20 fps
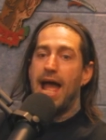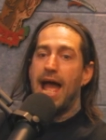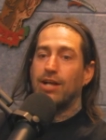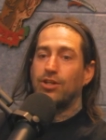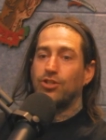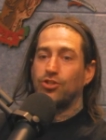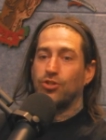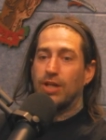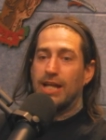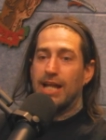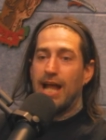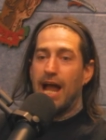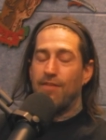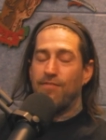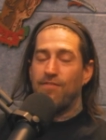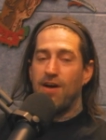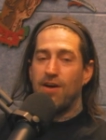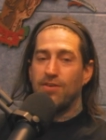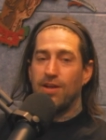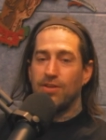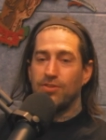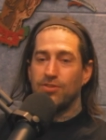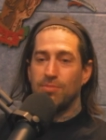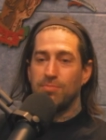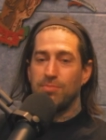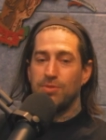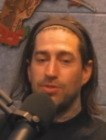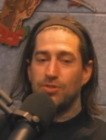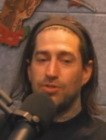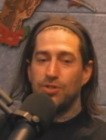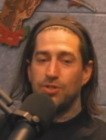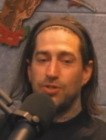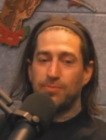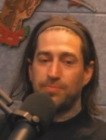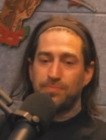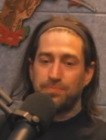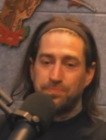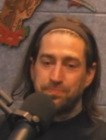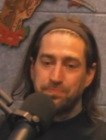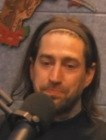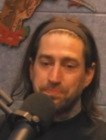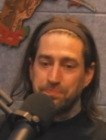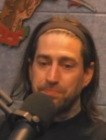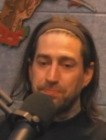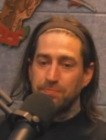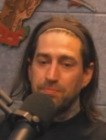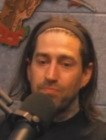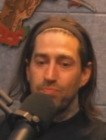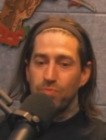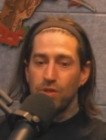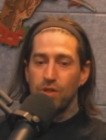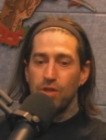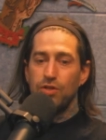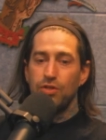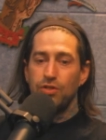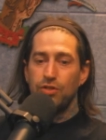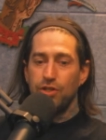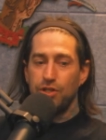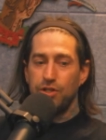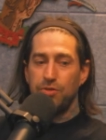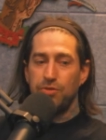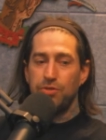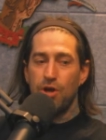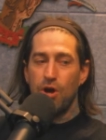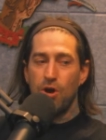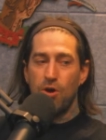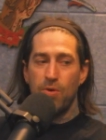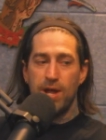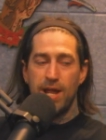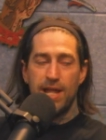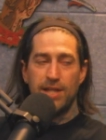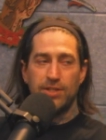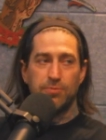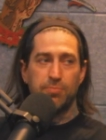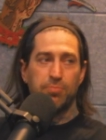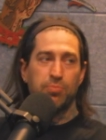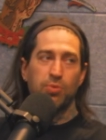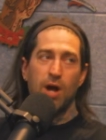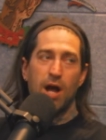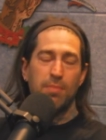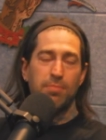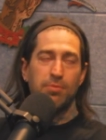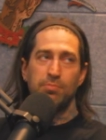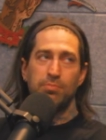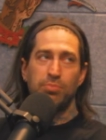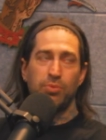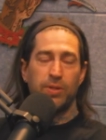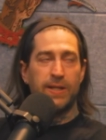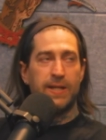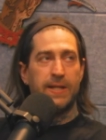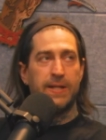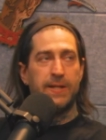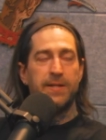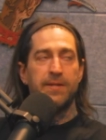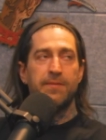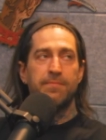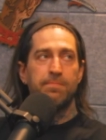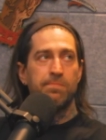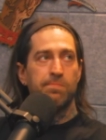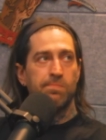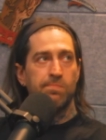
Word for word: actually i found out something too do you know it's probably